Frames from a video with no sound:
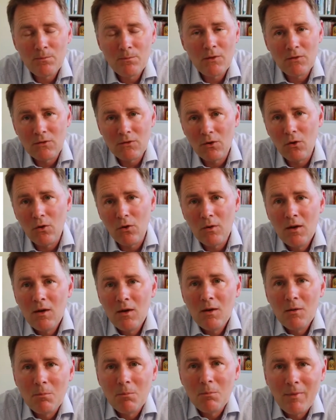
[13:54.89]
So
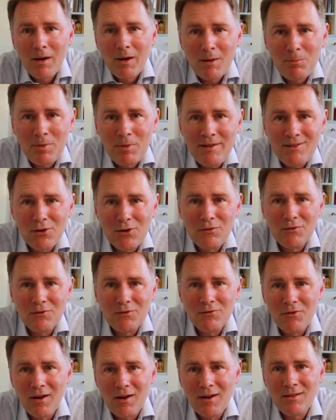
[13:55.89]
my piece of
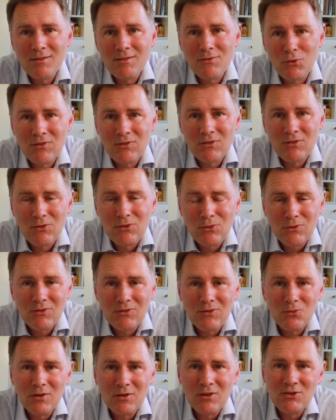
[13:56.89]
advice for students
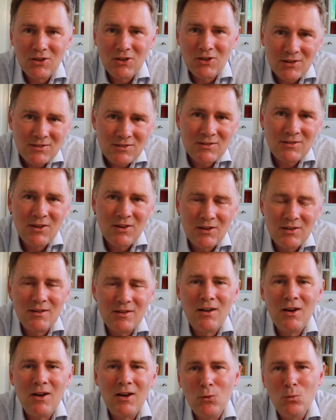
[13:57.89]
who are just
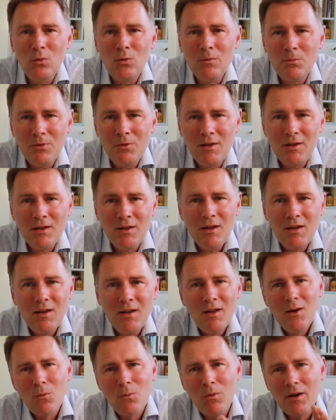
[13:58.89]
starting out would be,
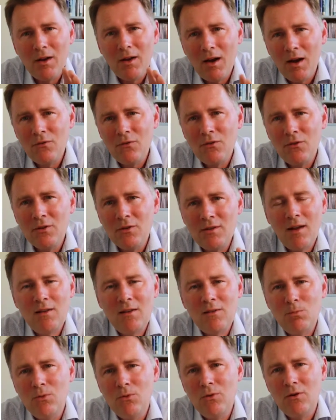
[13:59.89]
whatever
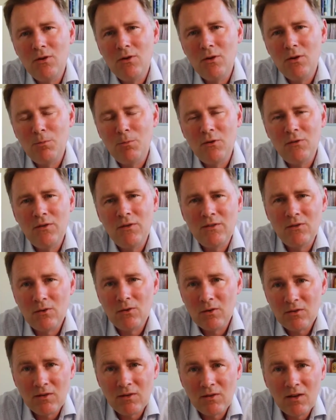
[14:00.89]
textbook your professor
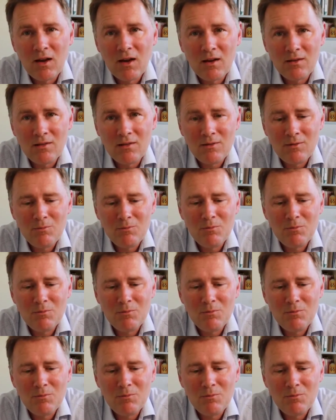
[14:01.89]
assigns,